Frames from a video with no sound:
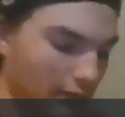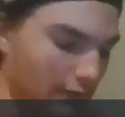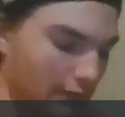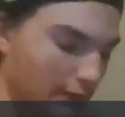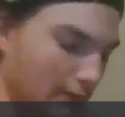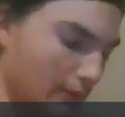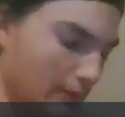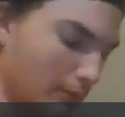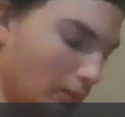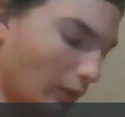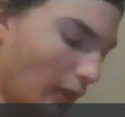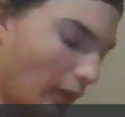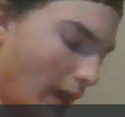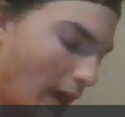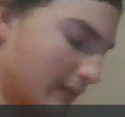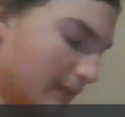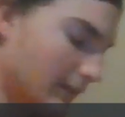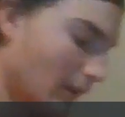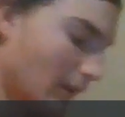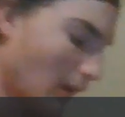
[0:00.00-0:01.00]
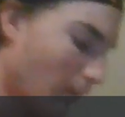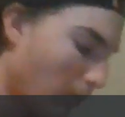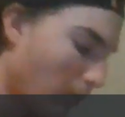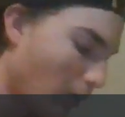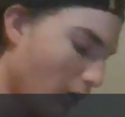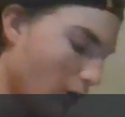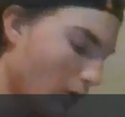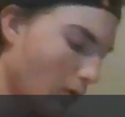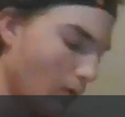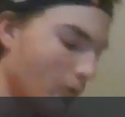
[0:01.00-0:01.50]
this plastic
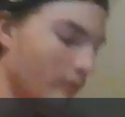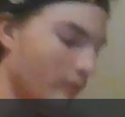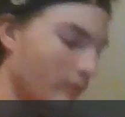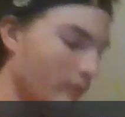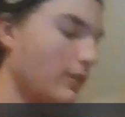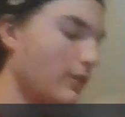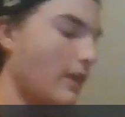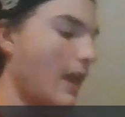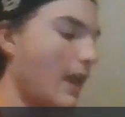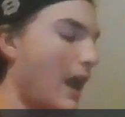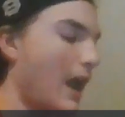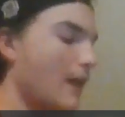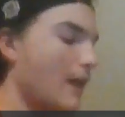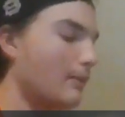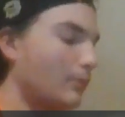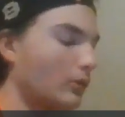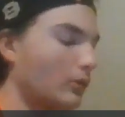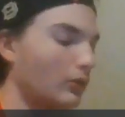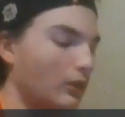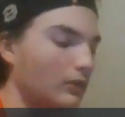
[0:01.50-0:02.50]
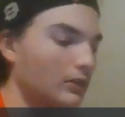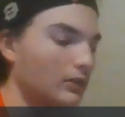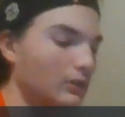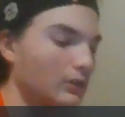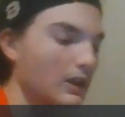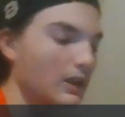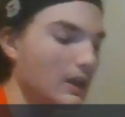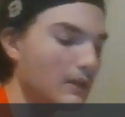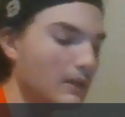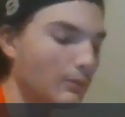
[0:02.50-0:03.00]
part over the Apple
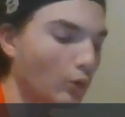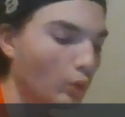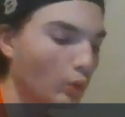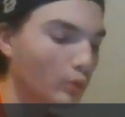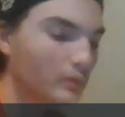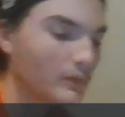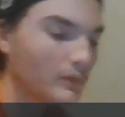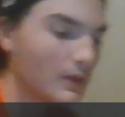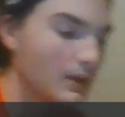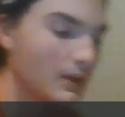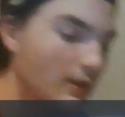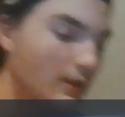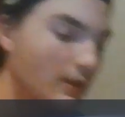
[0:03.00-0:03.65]
label,